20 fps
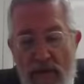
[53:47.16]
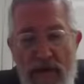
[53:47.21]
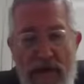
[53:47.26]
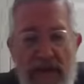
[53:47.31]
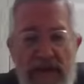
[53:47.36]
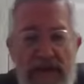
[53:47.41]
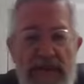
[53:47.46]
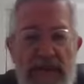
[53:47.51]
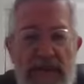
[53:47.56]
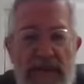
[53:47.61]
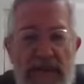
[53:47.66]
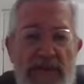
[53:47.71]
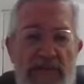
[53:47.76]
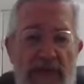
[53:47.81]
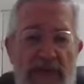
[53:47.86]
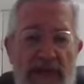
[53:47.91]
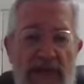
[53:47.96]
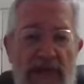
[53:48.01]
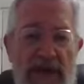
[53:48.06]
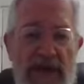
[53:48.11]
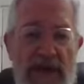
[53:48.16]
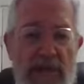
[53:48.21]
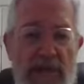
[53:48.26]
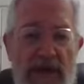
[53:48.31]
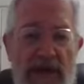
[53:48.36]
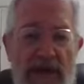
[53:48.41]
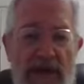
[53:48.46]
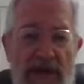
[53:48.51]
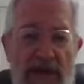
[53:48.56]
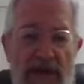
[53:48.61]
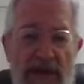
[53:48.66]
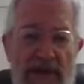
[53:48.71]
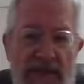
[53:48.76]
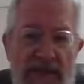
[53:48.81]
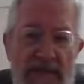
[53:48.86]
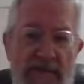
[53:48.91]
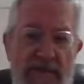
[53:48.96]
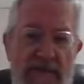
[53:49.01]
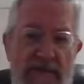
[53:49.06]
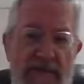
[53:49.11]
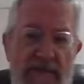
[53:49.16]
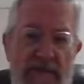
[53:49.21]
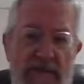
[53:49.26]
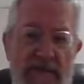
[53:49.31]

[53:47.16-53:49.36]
What is this Mashiach ben Yosef?